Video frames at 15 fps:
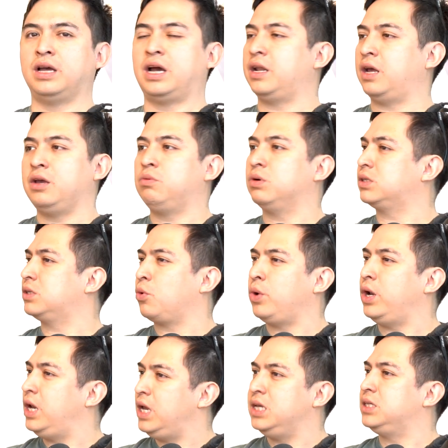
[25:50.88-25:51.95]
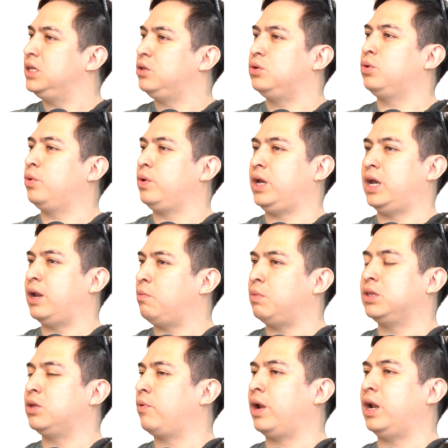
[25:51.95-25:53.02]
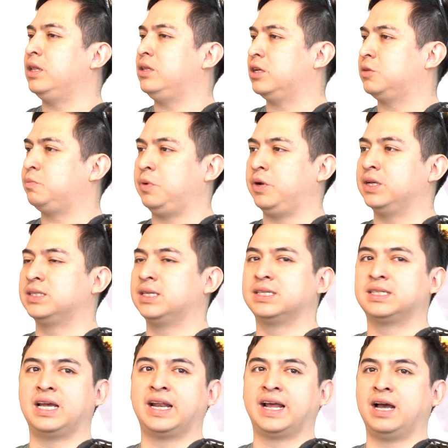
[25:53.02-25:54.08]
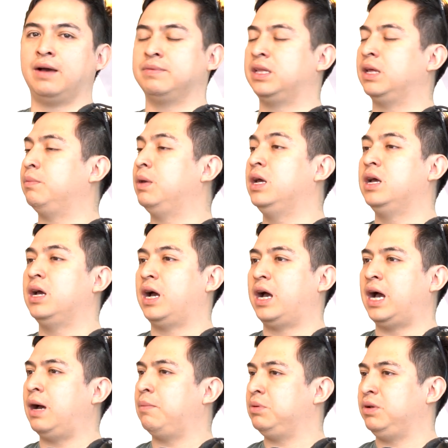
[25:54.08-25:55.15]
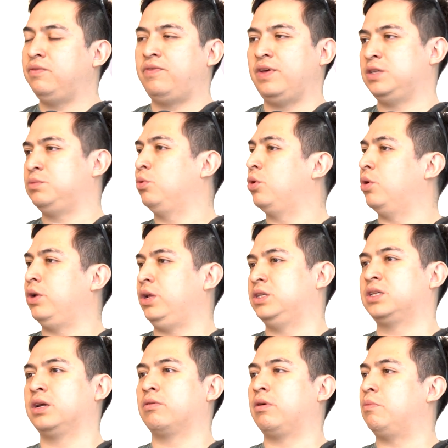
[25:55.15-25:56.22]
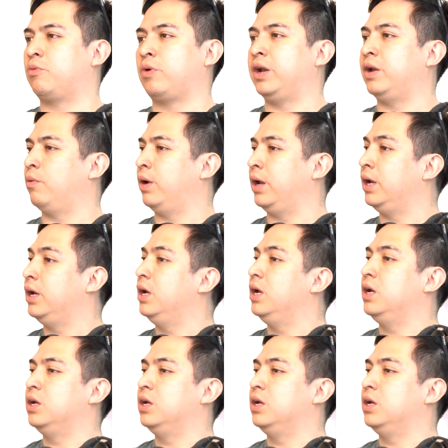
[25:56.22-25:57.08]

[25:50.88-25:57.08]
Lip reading: That it was really easy to create augmented reality experiences and have them up in Facebook or Instagram right away.